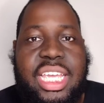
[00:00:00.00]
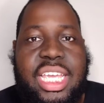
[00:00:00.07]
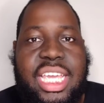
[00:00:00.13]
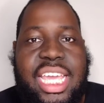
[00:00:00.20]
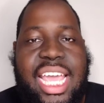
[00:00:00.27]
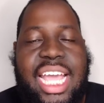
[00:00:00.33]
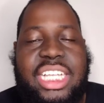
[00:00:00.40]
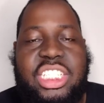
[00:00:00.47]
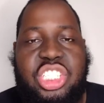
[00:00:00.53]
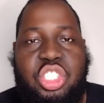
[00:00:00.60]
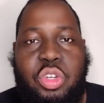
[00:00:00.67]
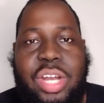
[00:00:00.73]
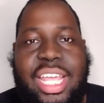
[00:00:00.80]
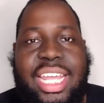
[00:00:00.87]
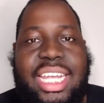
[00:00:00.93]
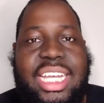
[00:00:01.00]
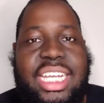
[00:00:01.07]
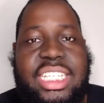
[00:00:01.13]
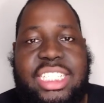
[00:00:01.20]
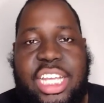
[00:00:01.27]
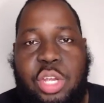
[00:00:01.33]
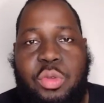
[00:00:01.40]
he has to show that he can
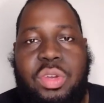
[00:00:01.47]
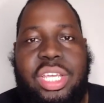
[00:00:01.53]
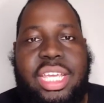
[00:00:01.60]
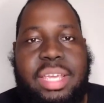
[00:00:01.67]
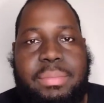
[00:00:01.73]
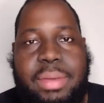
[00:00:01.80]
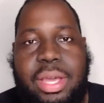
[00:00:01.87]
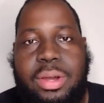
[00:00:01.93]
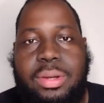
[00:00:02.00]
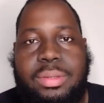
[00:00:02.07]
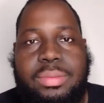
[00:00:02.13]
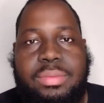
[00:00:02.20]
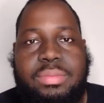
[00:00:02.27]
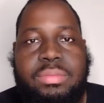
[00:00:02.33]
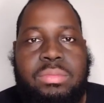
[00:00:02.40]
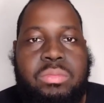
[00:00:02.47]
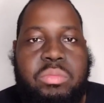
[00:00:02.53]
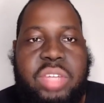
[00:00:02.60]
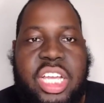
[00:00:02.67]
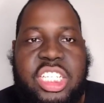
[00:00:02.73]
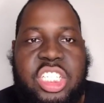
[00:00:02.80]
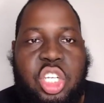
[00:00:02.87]
continue to get better
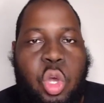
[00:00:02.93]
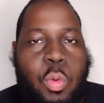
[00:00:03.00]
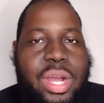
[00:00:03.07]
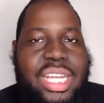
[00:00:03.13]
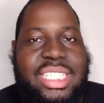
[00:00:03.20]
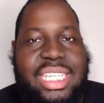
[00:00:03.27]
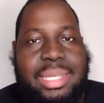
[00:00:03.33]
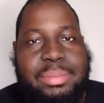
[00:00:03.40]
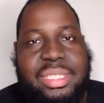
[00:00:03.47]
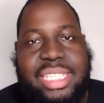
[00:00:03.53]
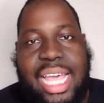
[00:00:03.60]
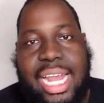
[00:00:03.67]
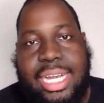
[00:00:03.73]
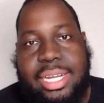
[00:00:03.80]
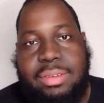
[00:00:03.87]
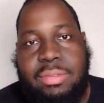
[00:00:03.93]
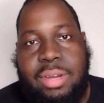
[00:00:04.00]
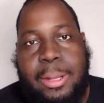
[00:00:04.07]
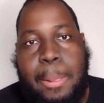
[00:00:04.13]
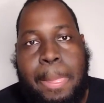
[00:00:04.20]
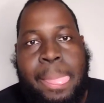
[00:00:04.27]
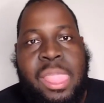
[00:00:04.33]
because you don't want to see him stagnant,
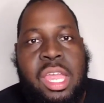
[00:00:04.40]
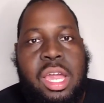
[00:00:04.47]
right?